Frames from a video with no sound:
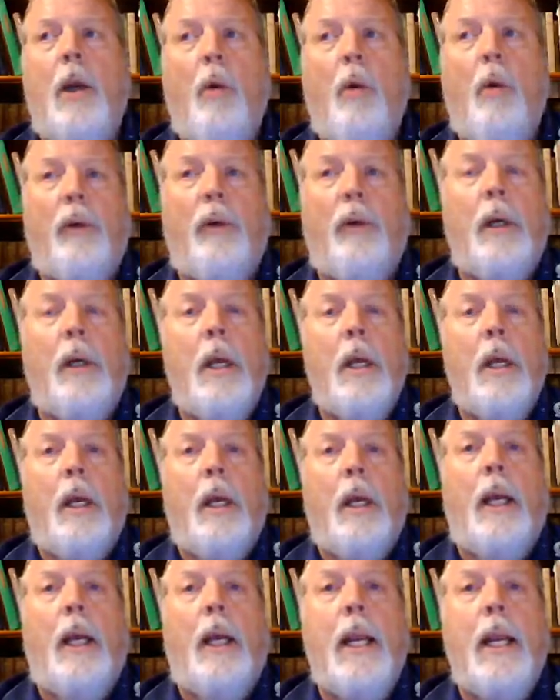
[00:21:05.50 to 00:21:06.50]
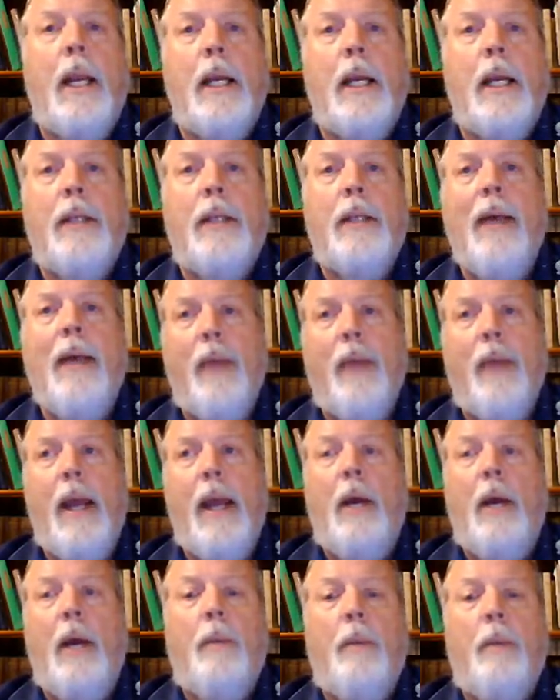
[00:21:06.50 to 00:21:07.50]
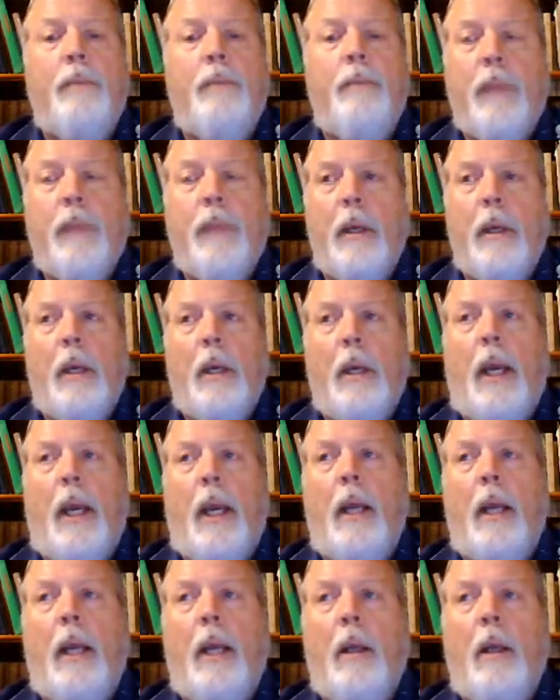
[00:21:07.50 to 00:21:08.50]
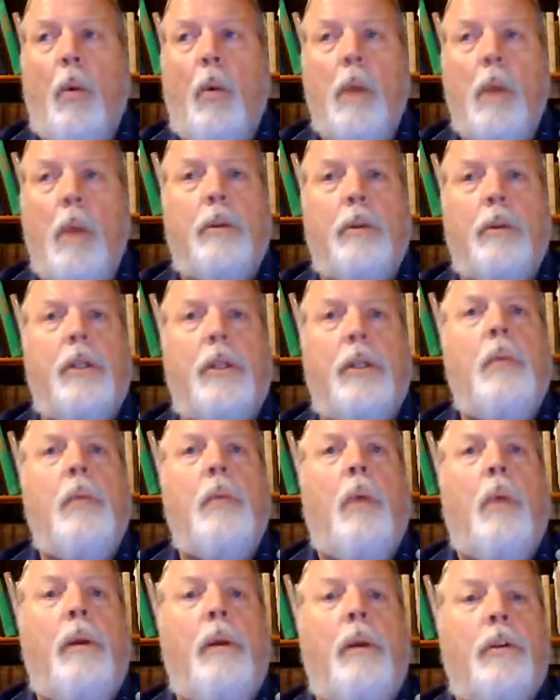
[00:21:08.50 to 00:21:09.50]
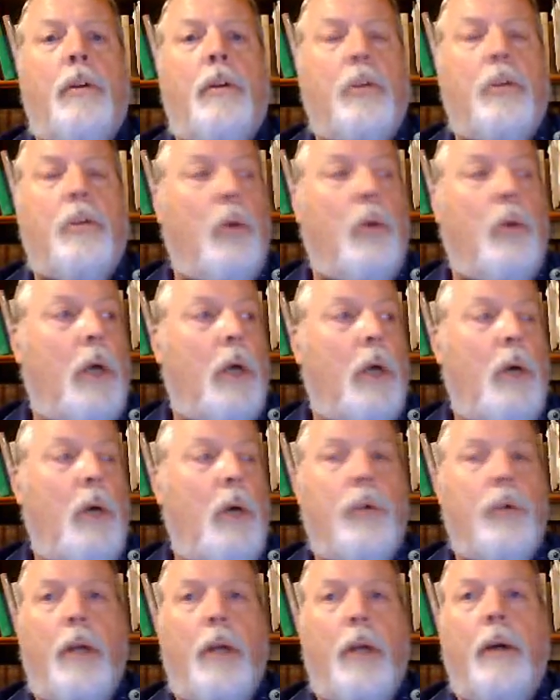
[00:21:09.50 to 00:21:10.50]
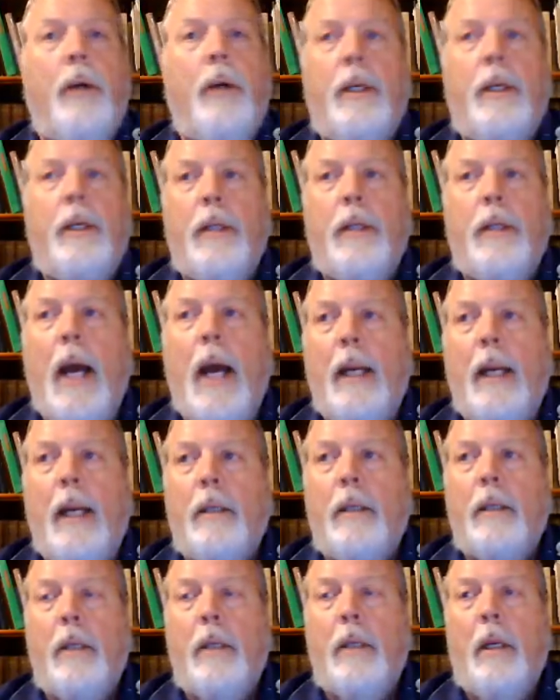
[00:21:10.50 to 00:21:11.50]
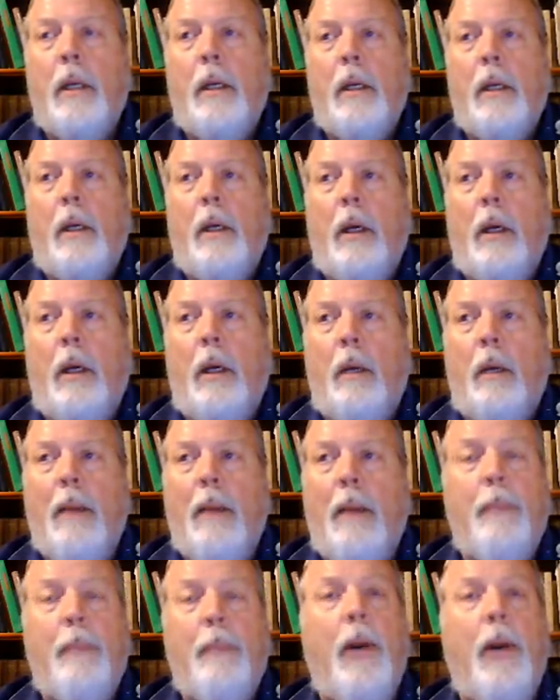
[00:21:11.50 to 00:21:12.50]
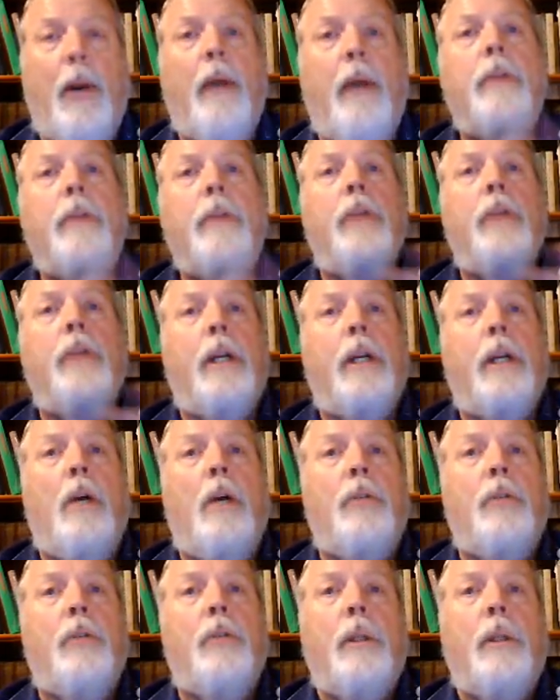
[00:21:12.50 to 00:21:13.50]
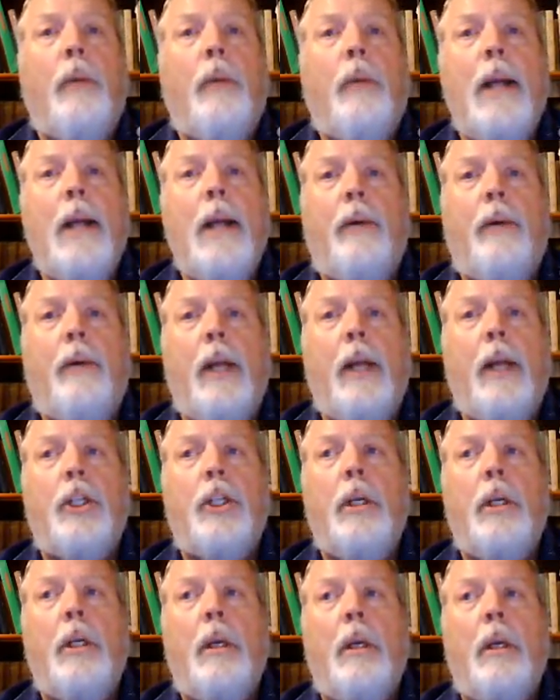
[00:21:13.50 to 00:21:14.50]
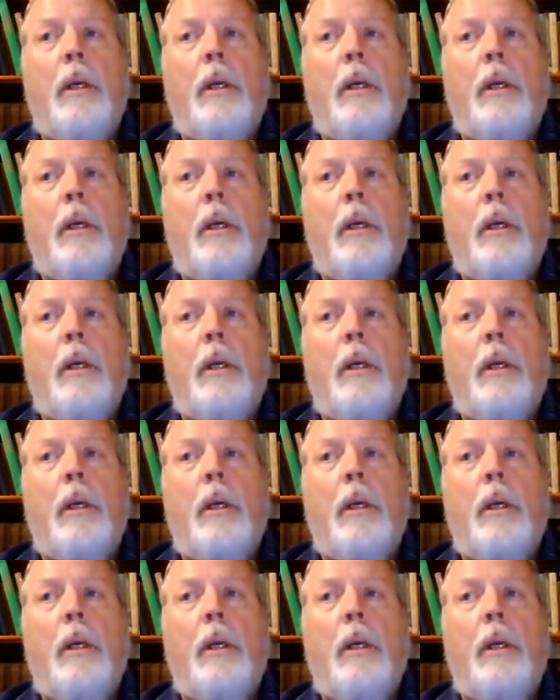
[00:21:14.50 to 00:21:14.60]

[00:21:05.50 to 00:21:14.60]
over and he is at the helm, and we will see where the school goes under his guidance. My prayer is that it goes in the right direction.